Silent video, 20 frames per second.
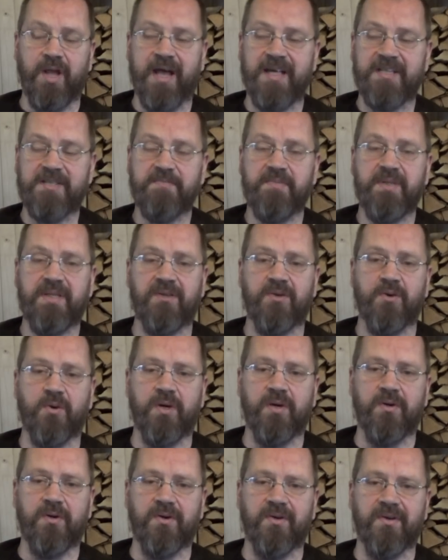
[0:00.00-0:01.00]
has been
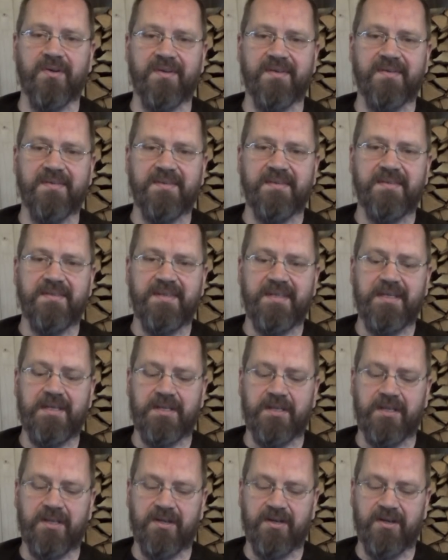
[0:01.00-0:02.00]
going on
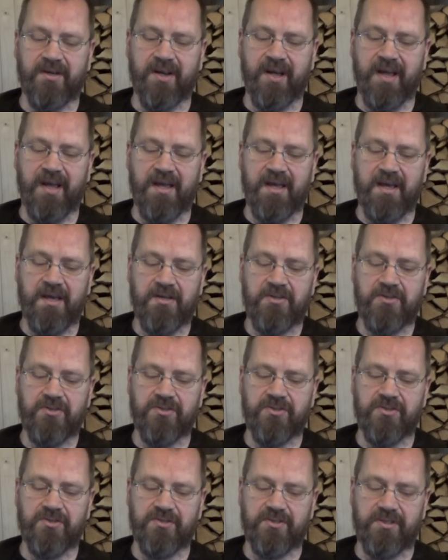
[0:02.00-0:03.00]
in her
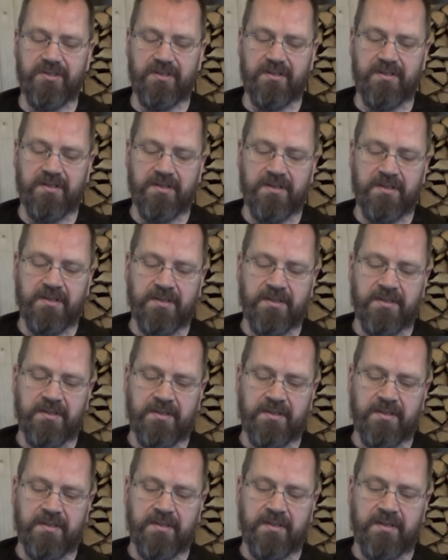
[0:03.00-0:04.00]
agency.
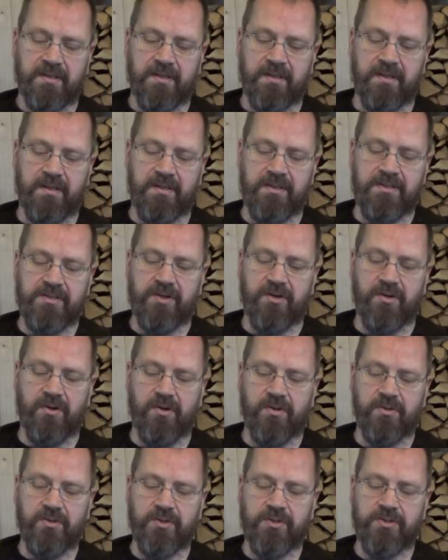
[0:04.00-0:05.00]
These are
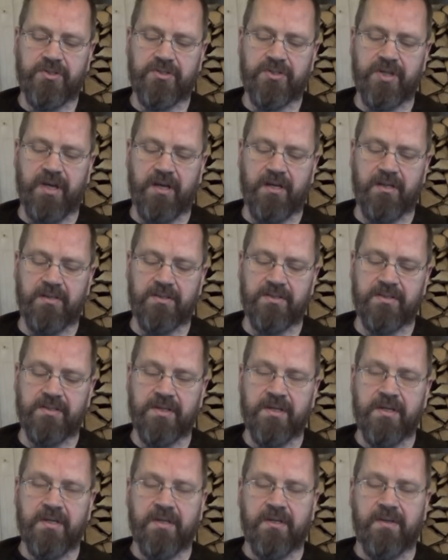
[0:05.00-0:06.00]
all good signs.
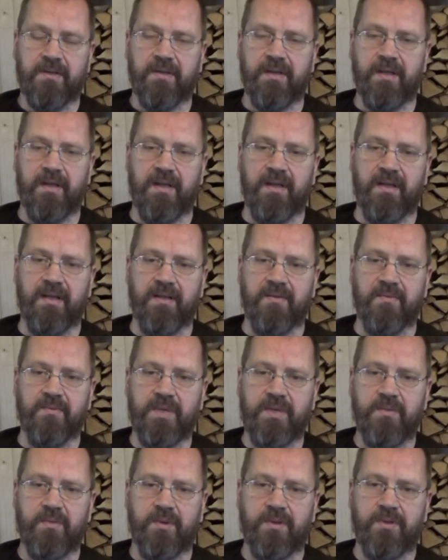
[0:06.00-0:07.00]
I
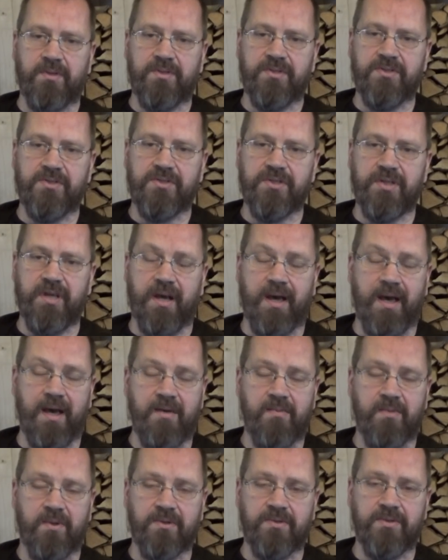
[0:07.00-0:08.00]
want
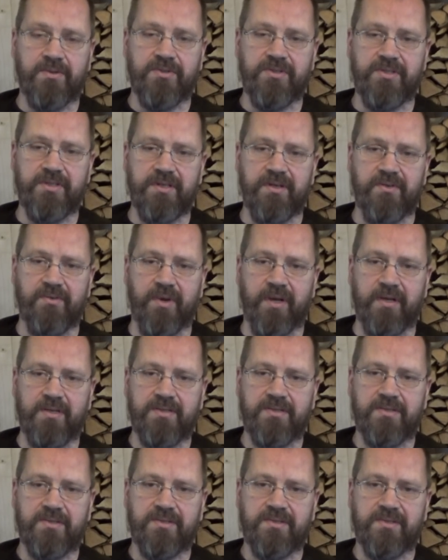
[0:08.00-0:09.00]
to see
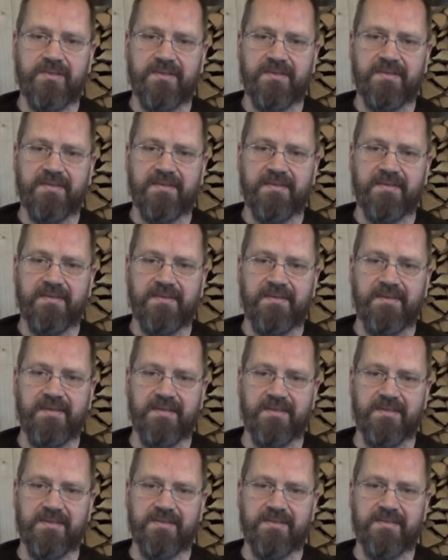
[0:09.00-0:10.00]
arrests,
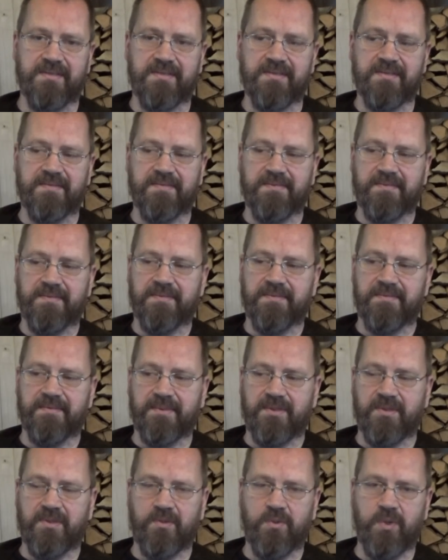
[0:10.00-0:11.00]
yes,
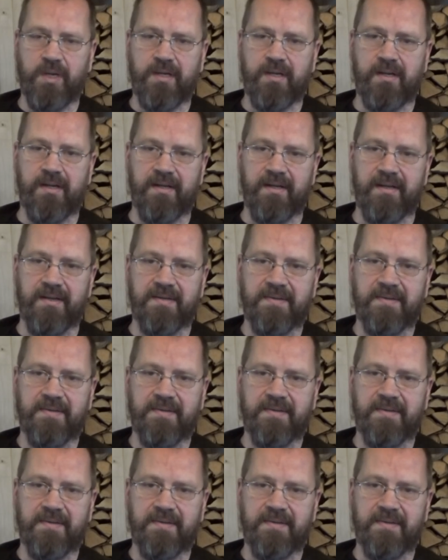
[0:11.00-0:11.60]
quickly.